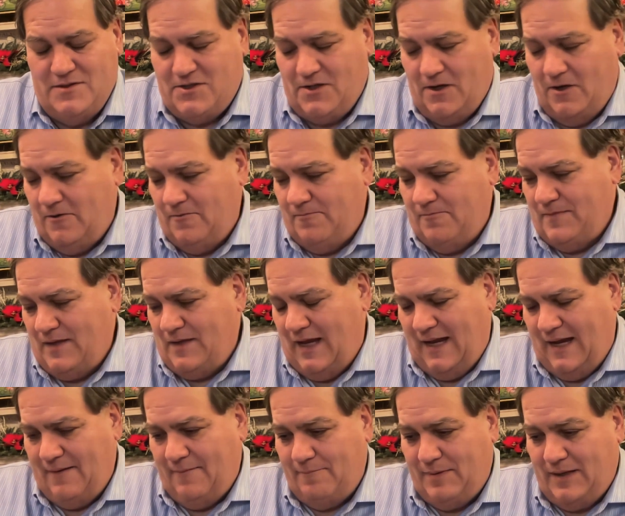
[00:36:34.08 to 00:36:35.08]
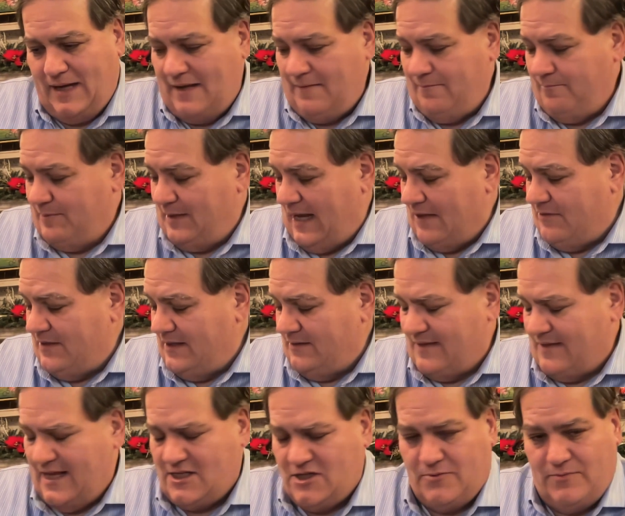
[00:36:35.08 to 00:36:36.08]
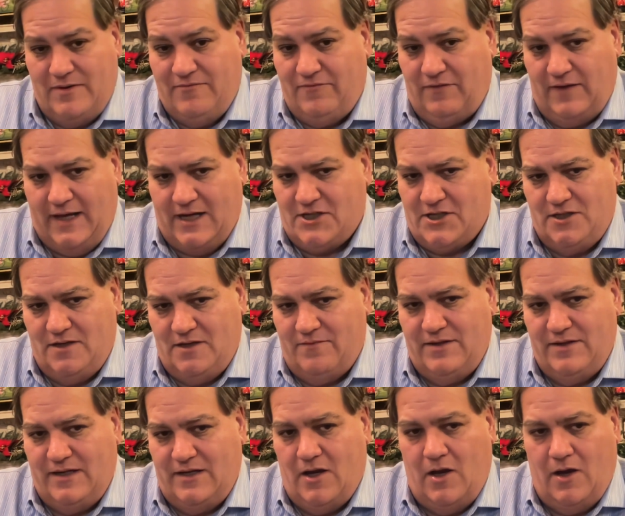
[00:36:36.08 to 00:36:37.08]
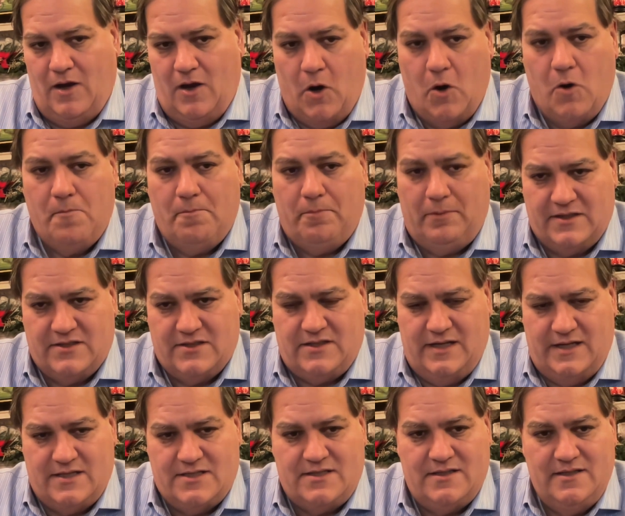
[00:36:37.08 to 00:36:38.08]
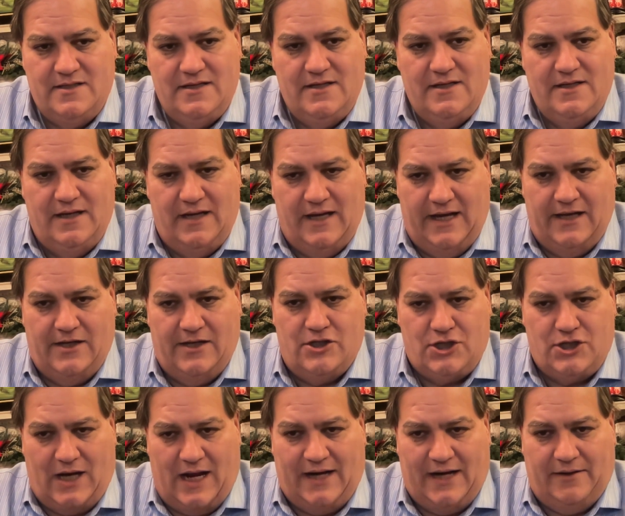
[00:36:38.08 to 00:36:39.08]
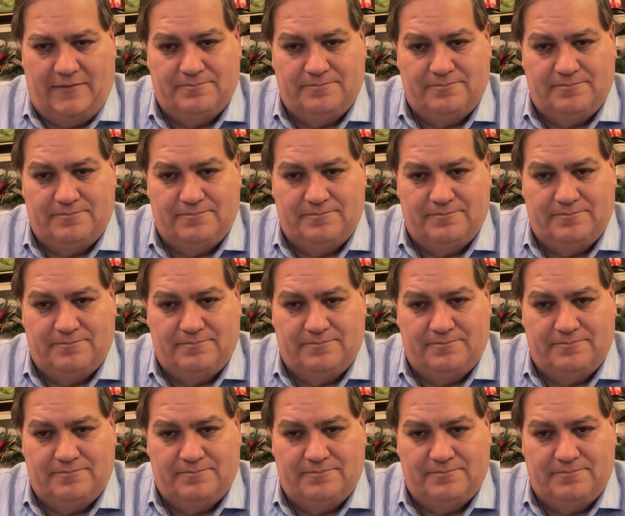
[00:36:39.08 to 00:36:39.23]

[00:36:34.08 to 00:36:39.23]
So, but I think that's a reflection of the hopelessness in China.